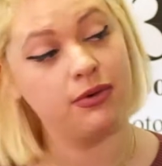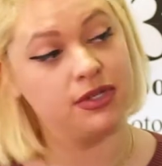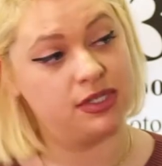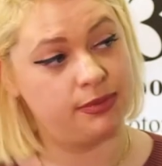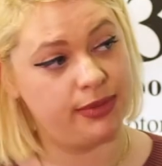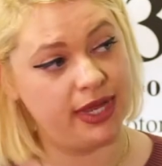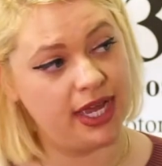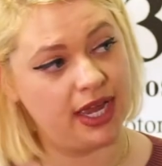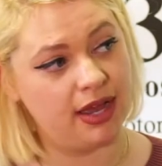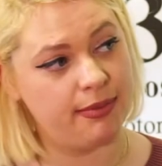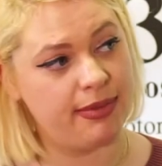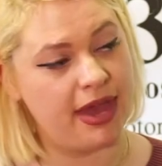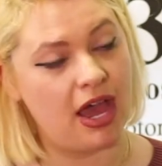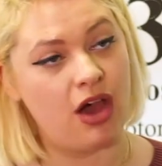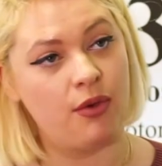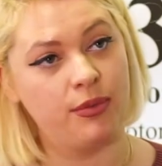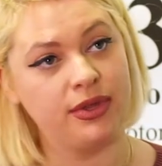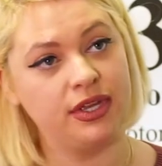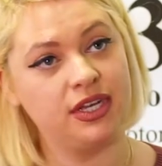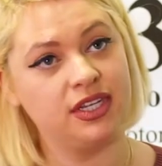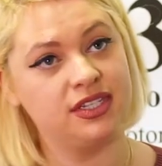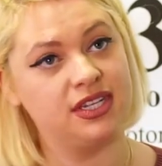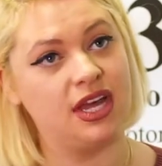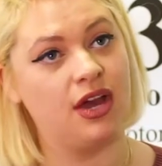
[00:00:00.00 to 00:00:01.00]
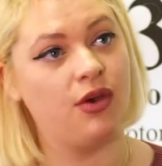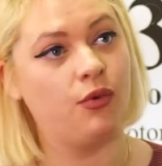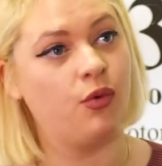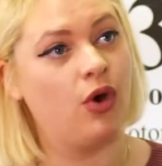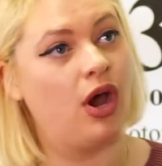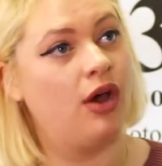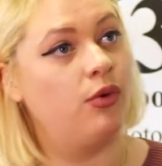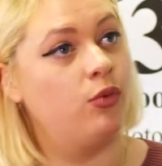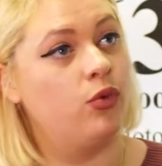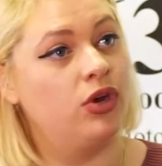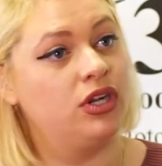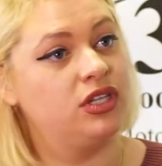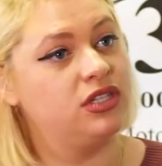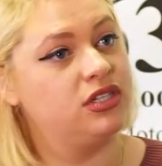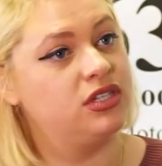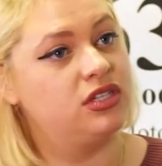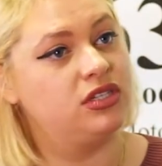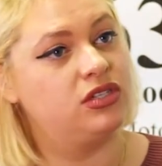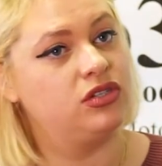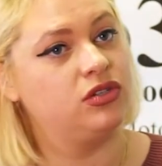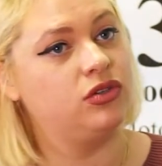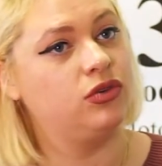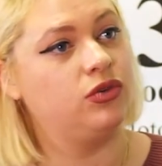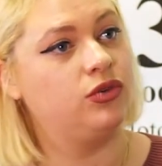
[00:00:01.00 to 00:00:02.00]
was big about, because I wanted to
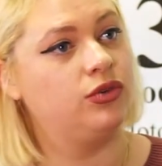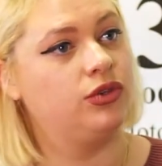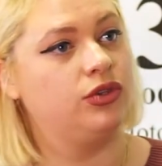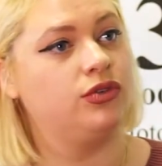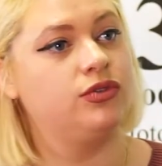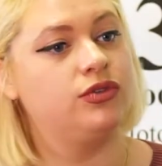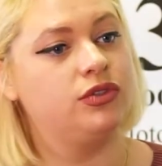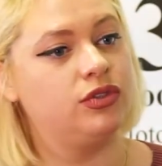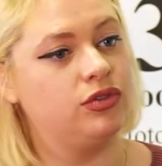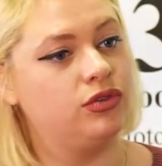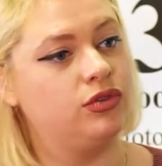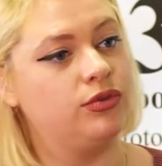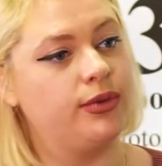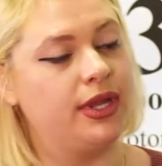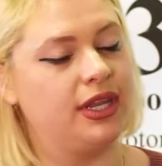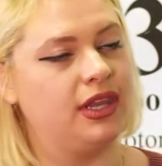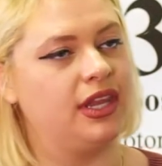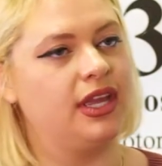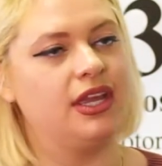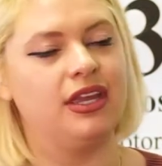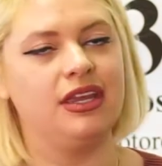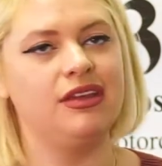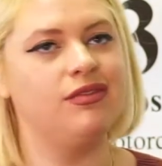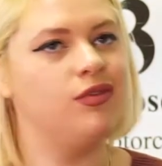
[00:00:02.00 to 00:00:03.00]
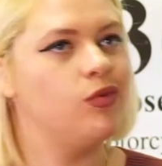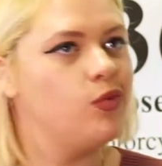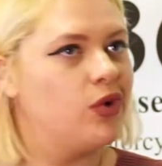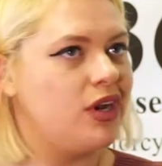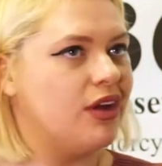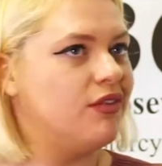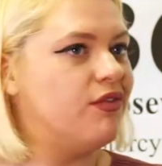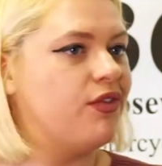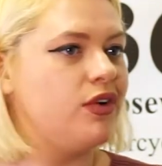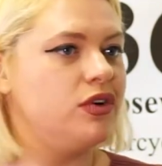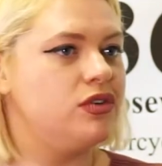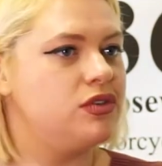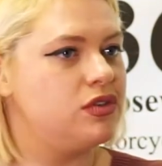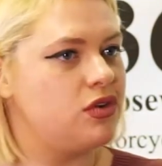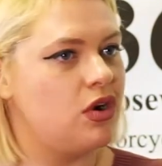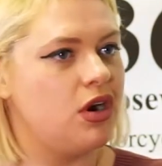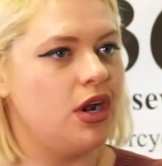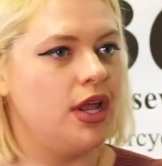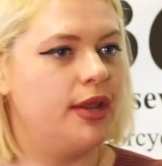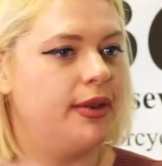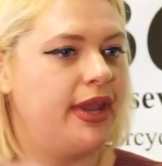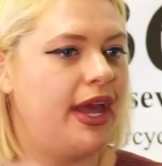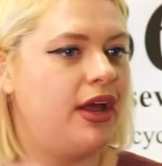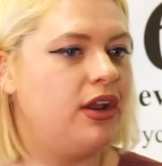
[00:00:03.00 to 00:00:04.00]
do YouTube, and like even when I first
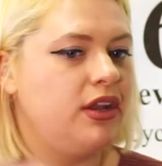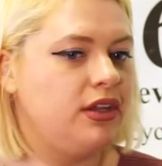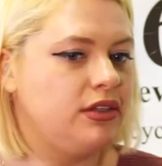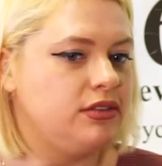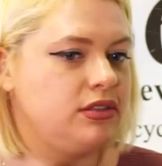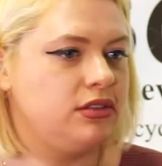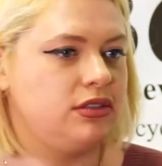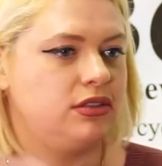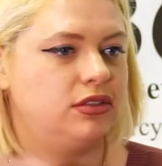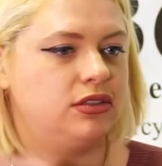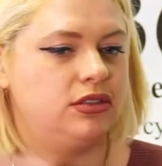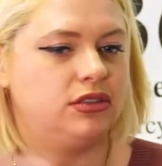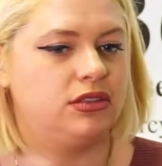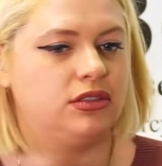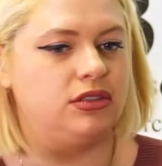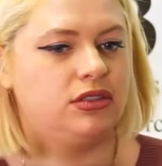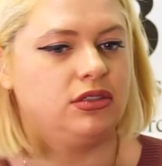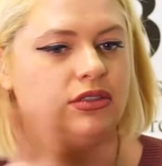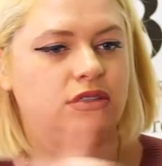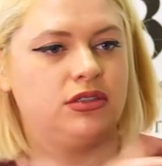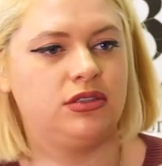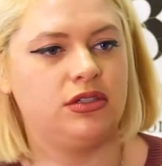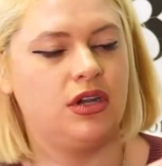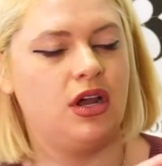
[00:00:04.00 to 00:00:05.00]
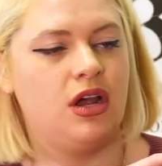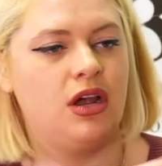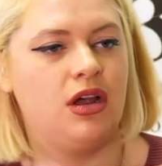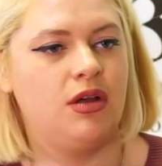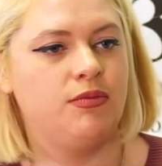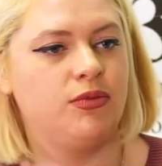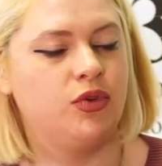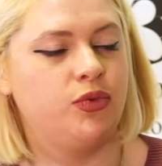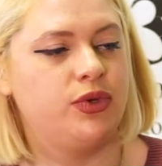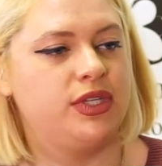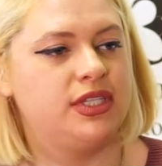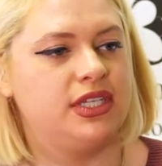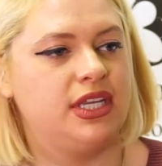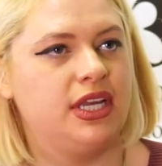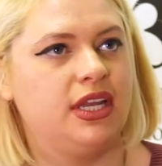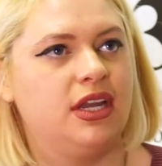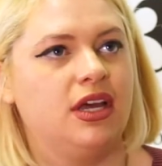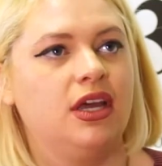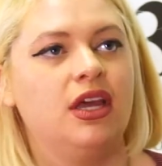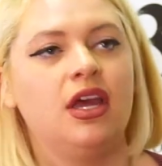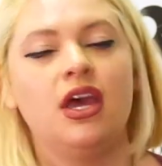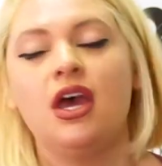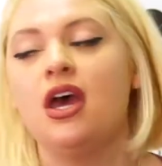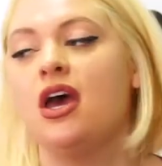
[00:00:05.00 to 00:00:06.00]
started down in
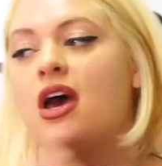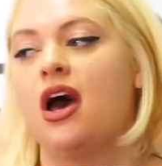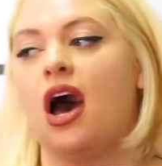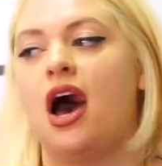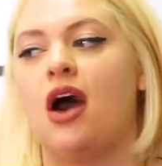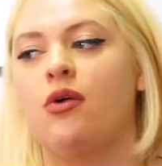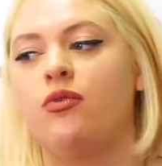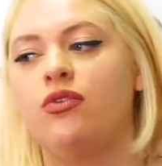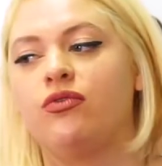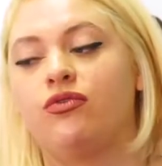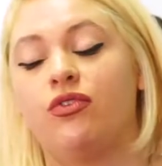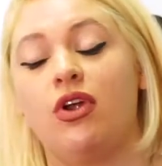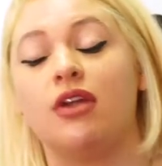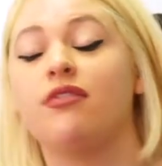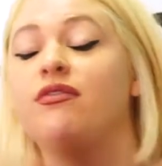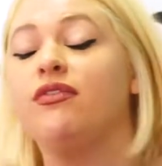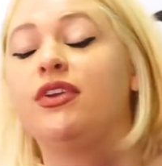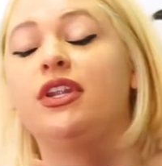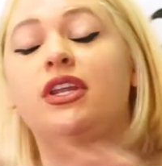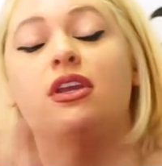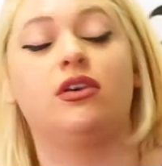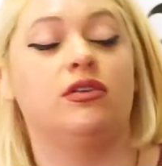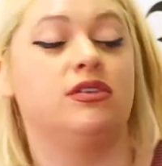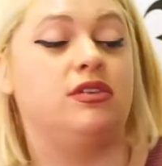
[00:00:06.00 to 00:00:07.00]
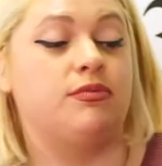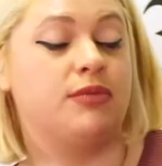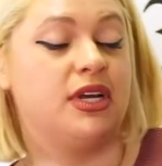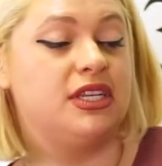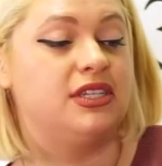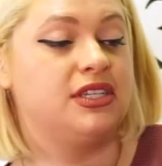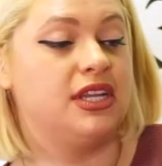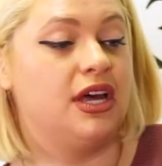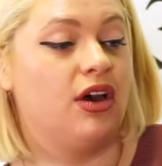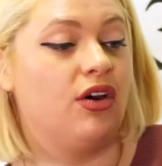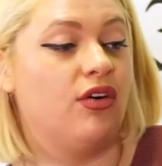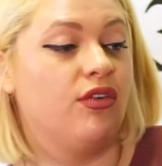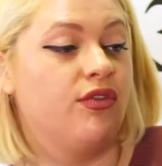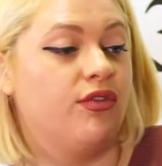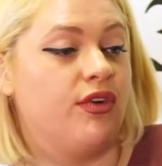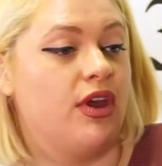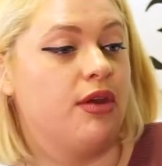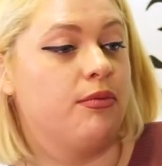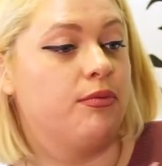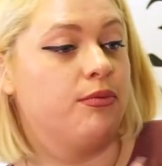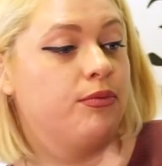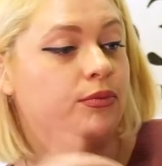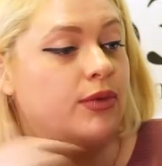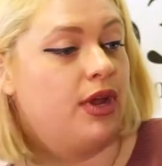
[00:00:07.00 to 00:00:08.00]
Louisiana, I would run videos of myself
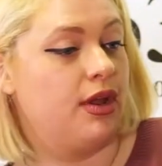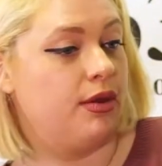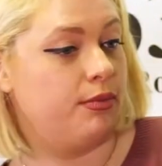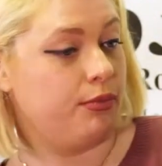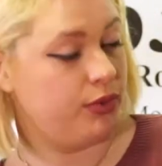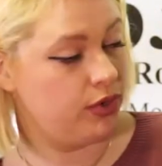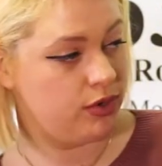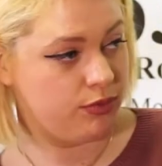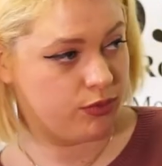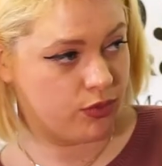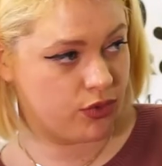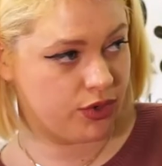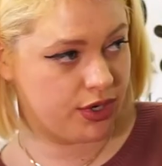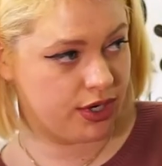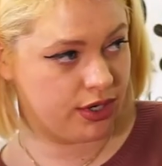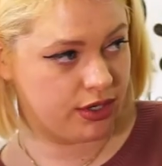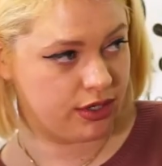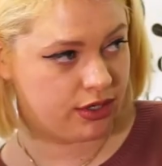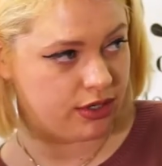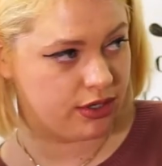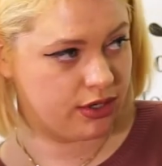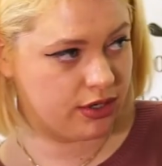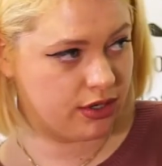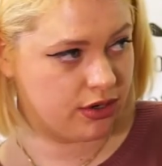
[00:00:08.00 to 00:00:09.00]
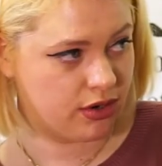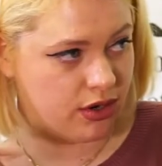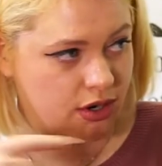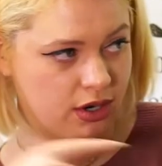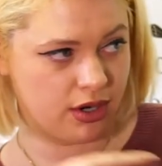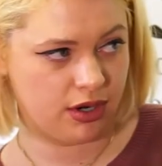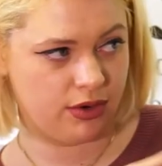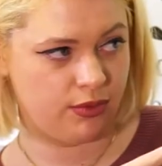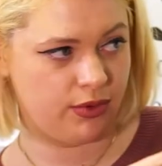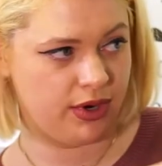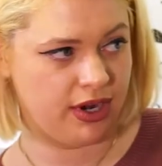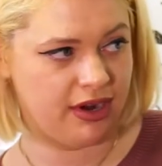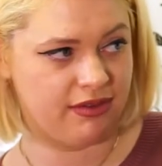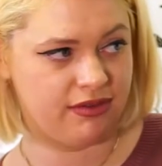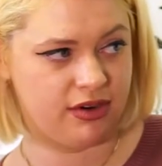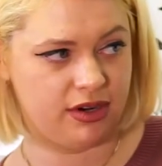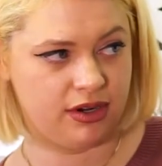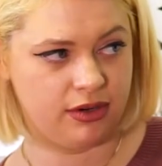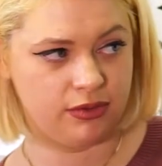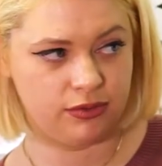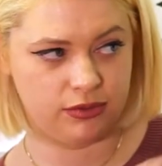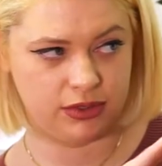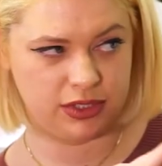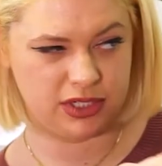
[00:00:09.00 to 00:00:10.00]
and put them on or
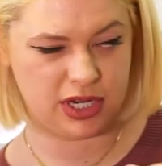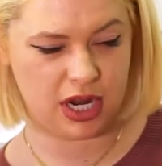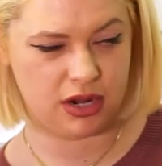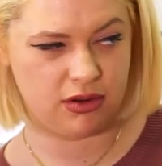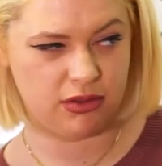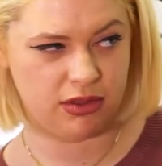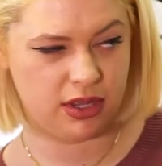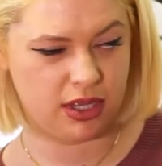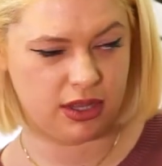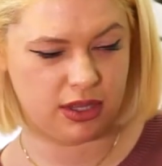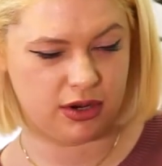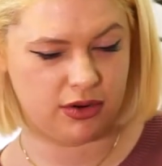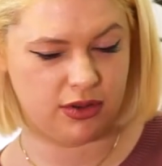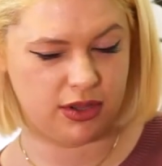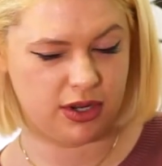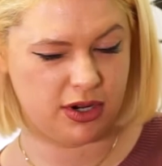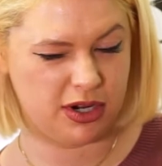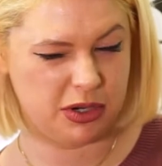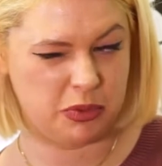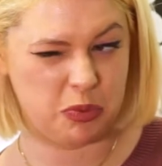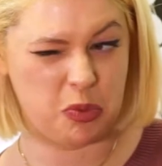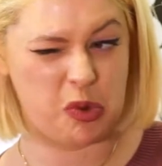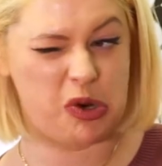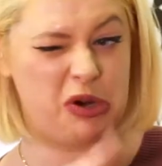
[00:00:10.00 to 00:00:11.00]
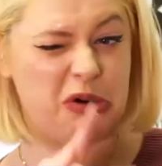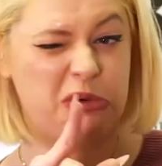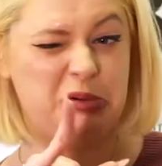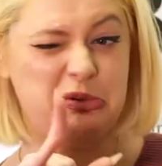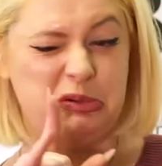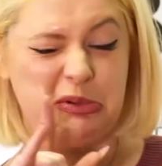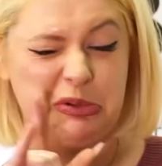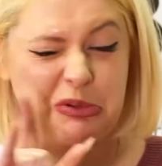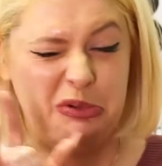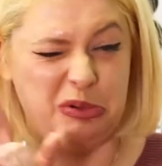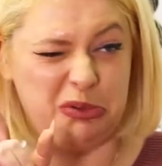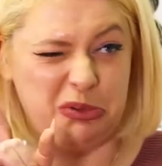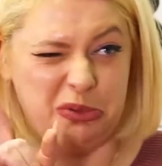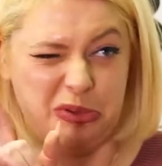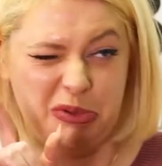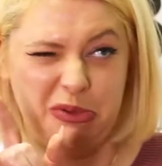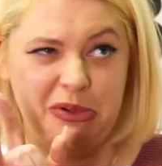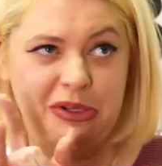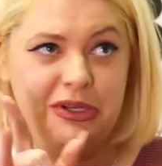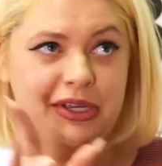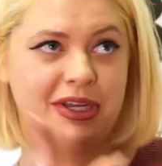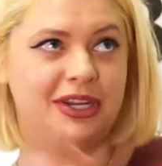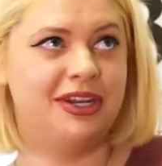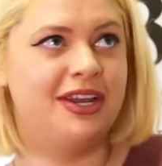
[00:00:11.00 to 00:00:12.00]
whatever, which I don't think they're on there anymore. I don't know. Don't go
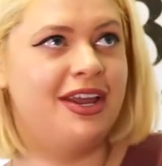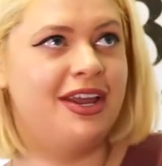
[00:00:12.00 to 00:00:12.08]
looking.